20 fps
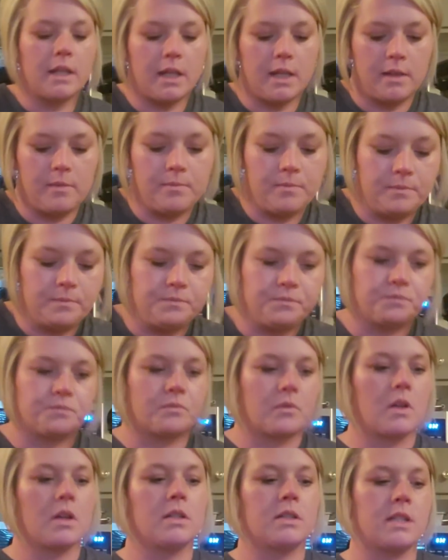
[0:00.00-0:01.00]
can't
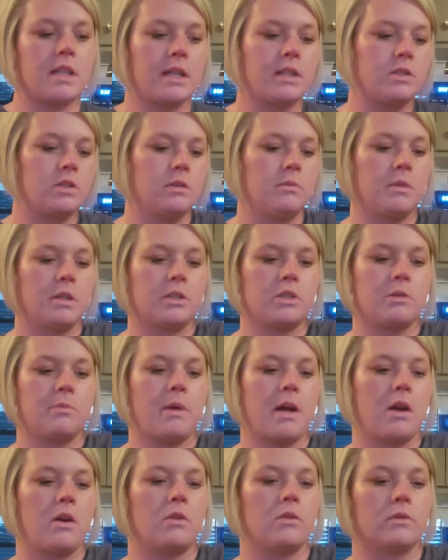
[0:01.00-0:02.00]
say too much
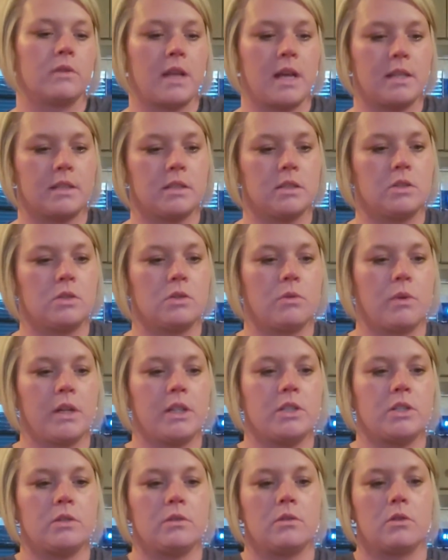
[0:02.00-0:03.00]
about that
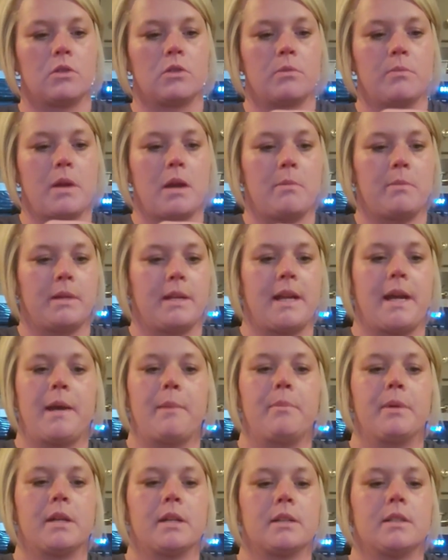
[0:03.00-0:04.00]
situation or about my
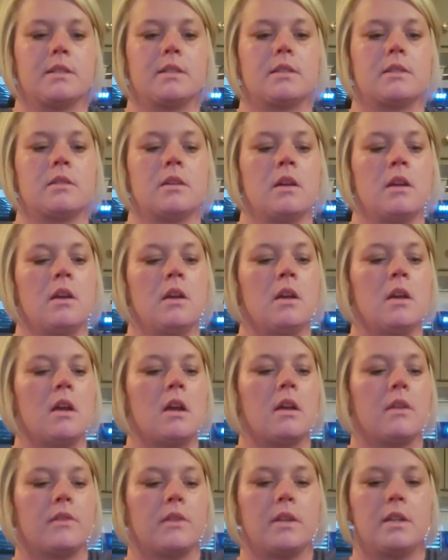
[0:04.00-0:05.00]
dad, because
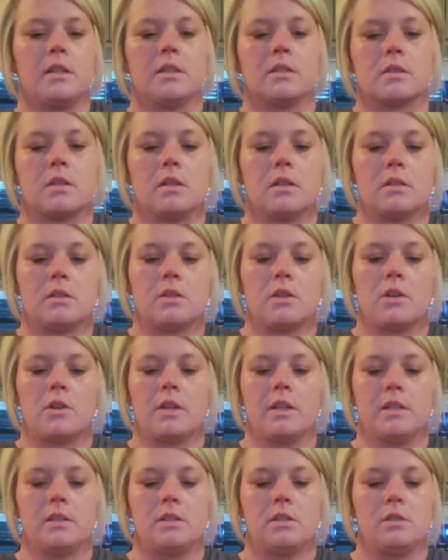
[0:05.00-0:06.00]
then it's going to
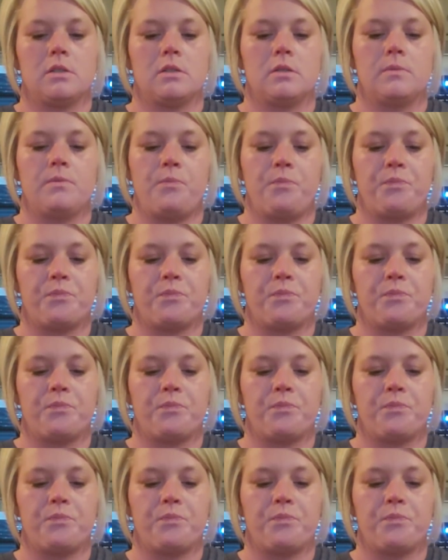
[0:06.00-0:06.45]
turn into